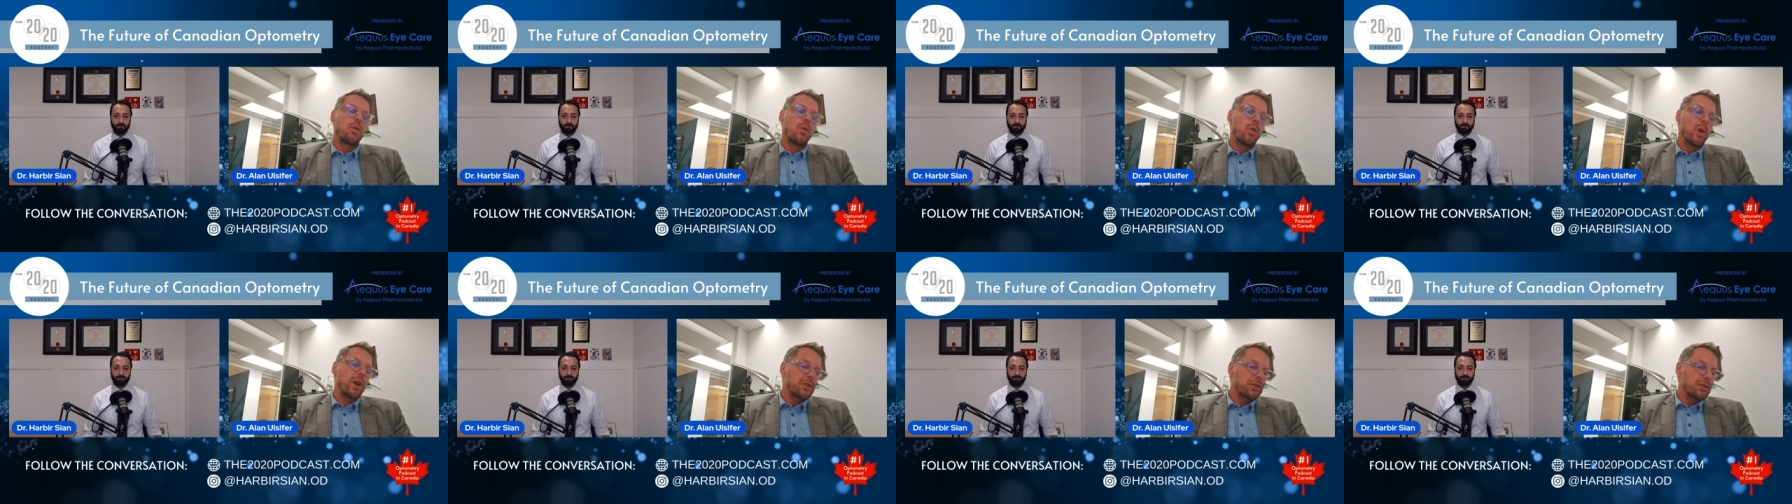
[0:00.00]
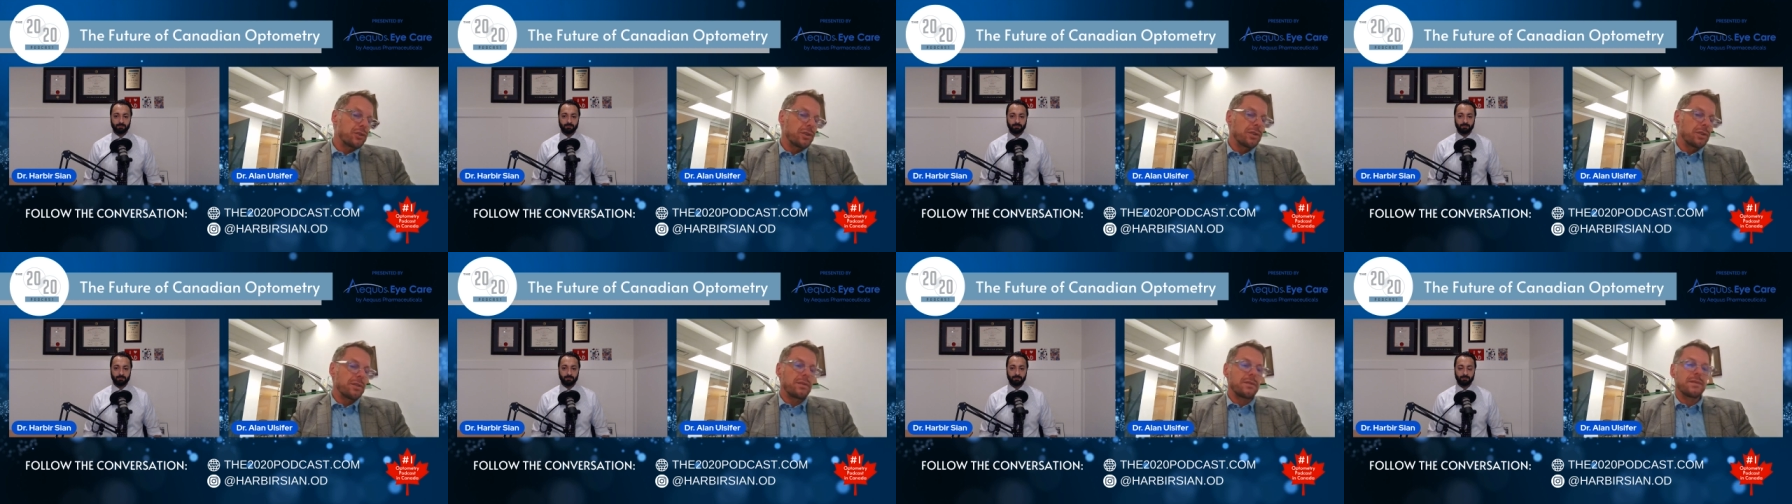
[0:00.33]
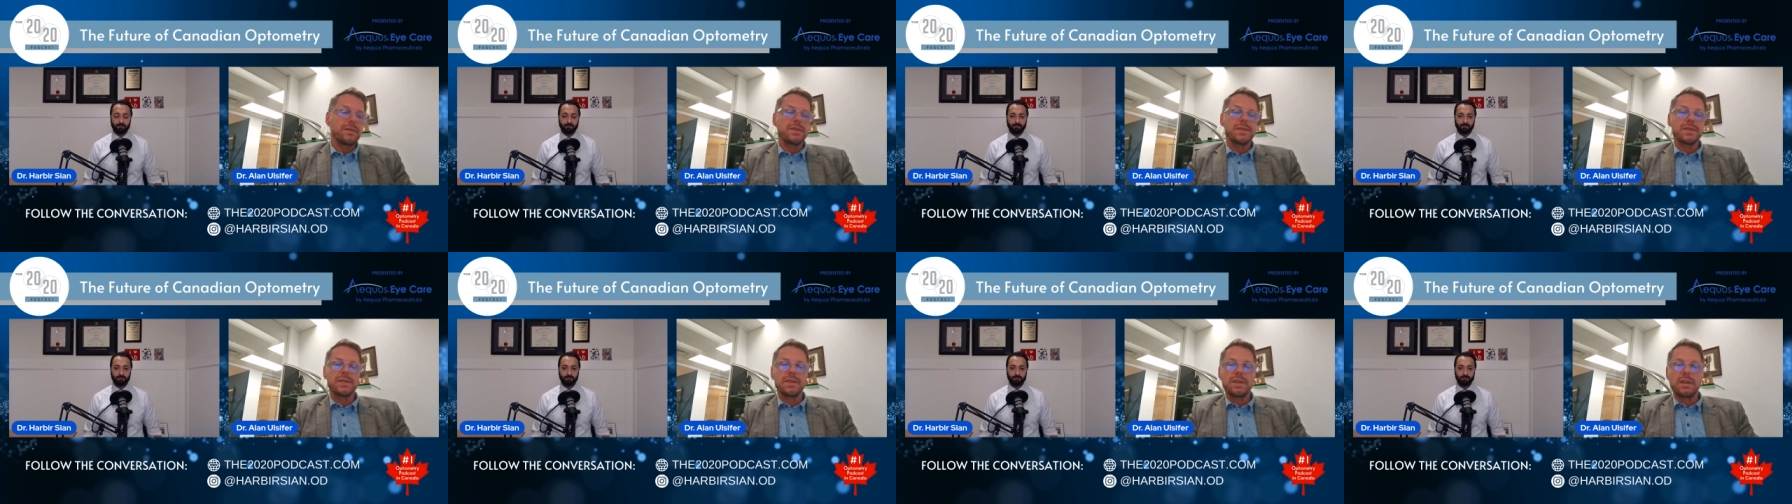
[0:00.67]

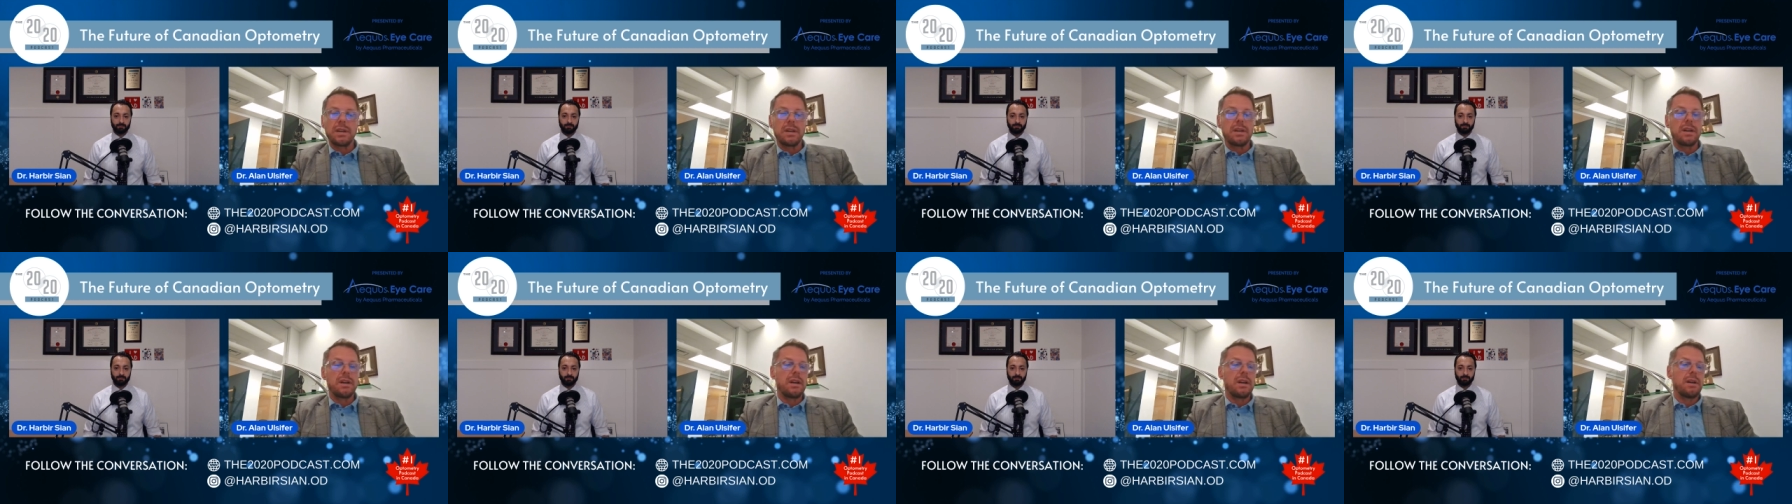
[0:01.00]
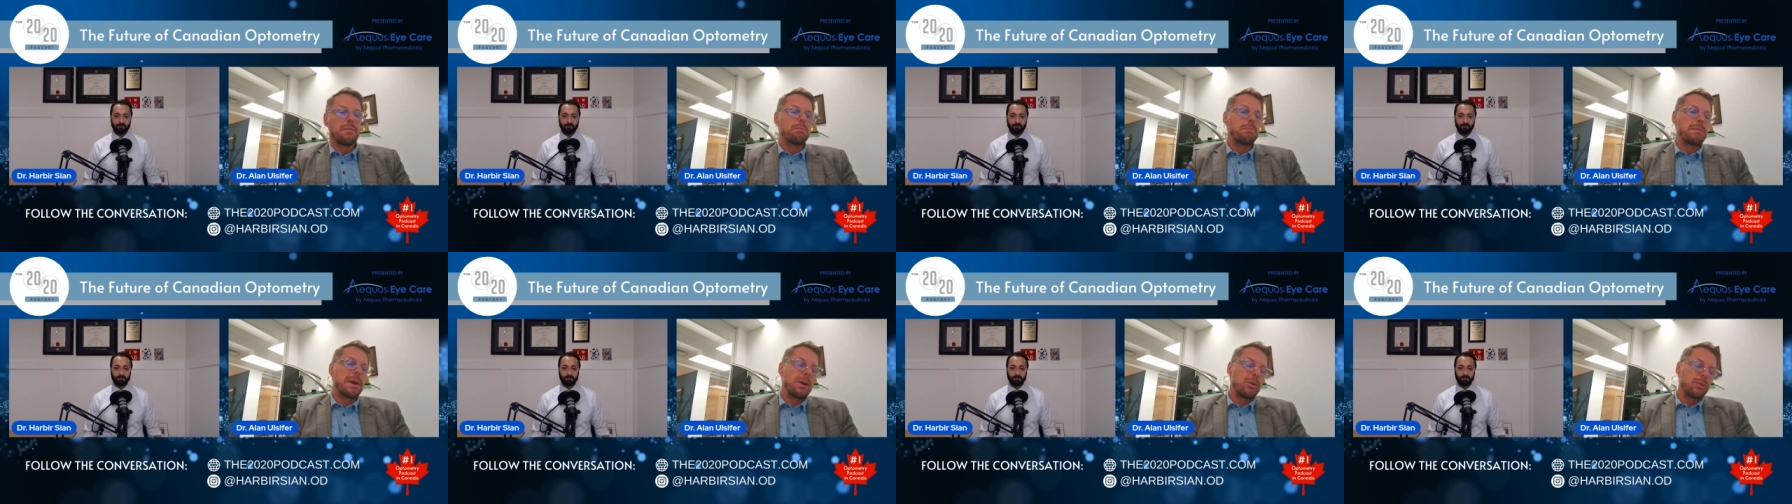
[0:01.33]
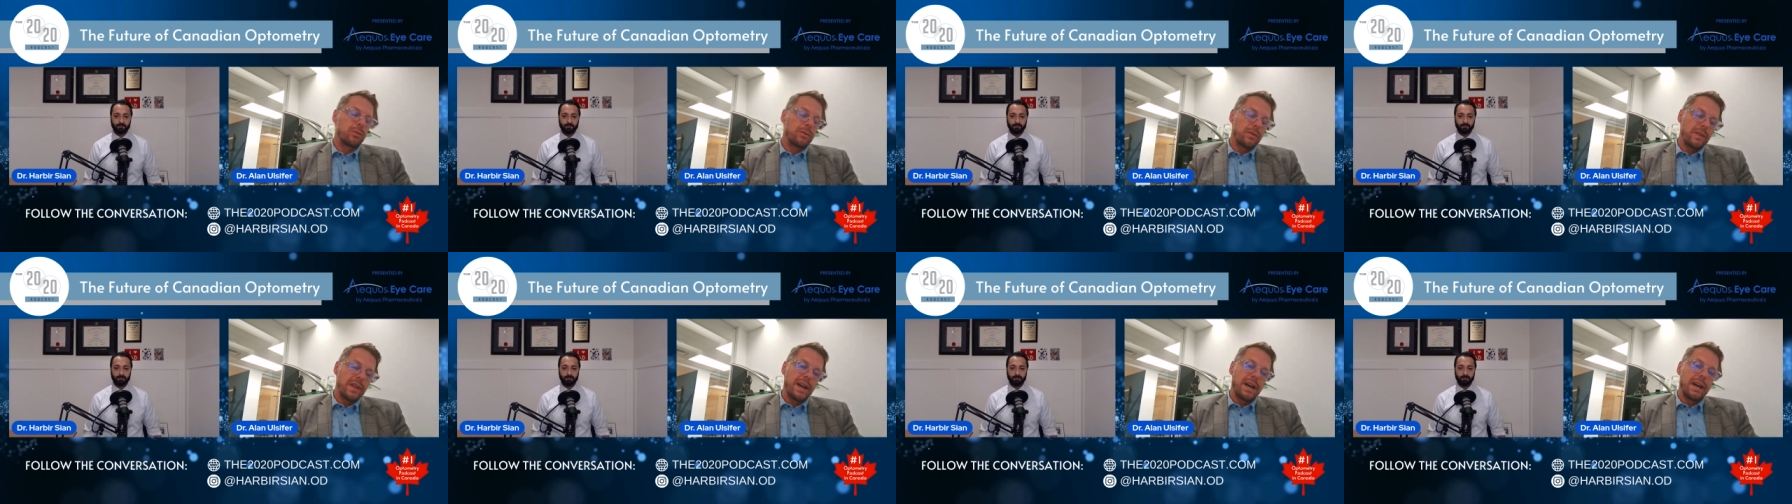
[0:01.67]
questions
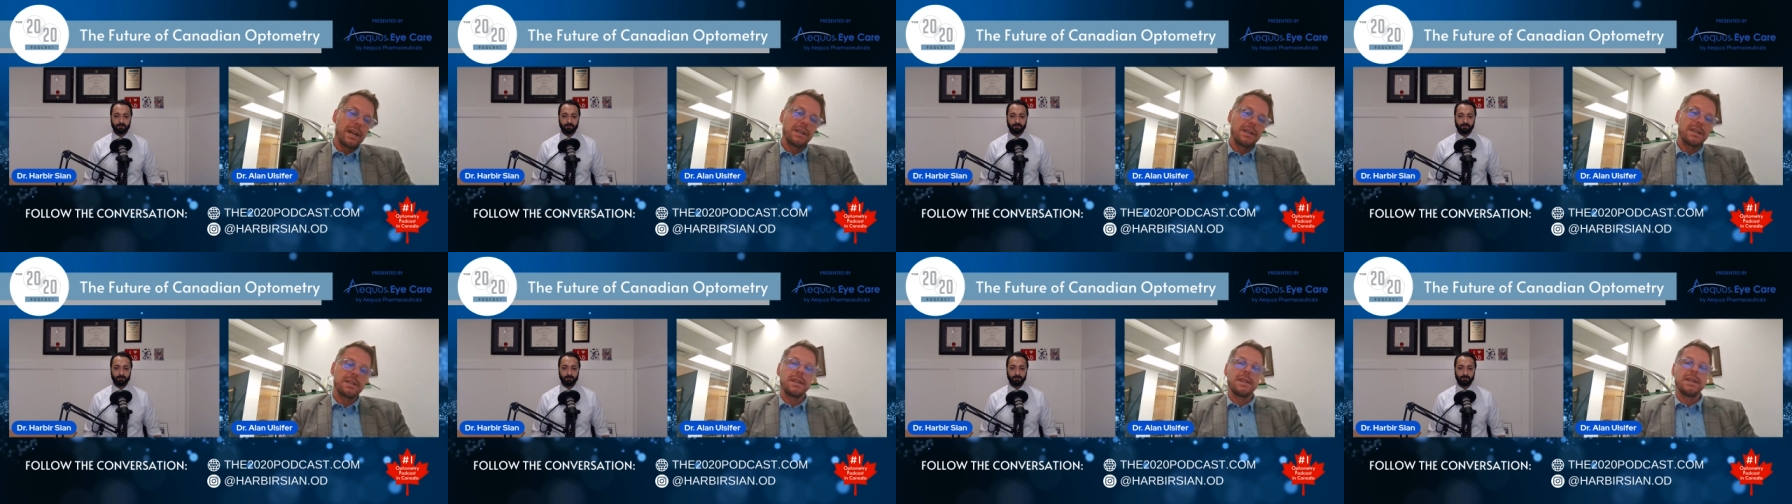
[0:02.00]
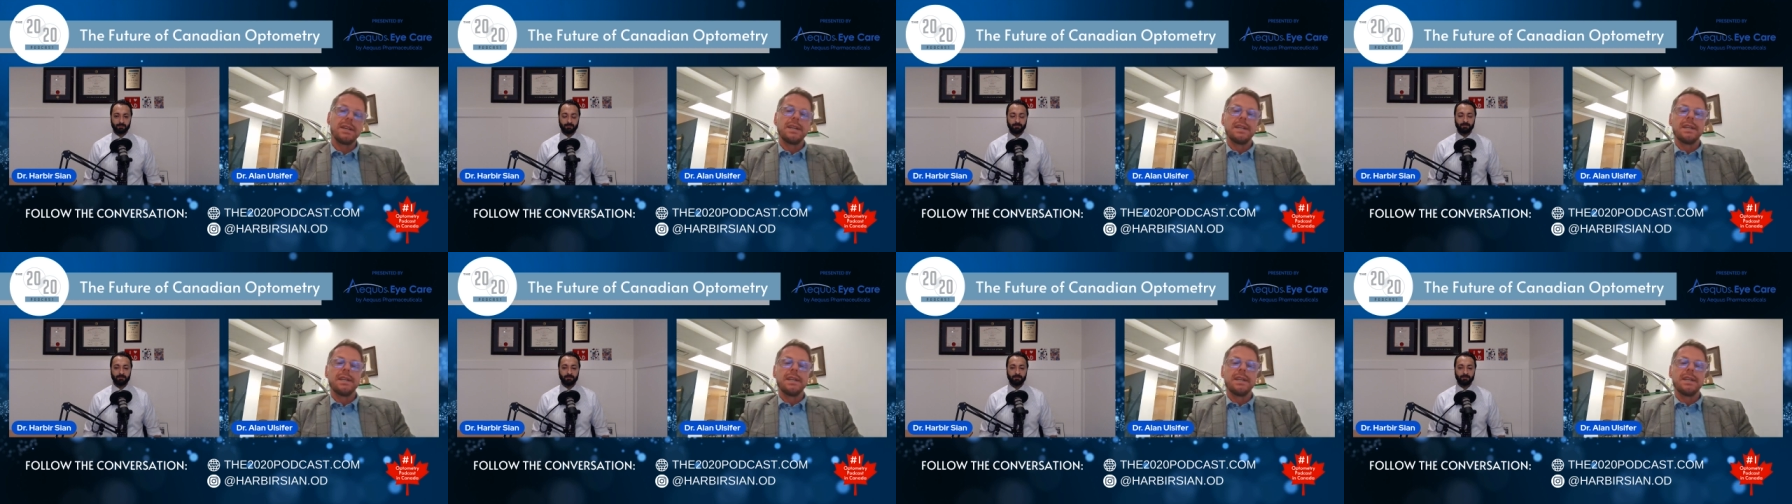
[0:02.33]
about that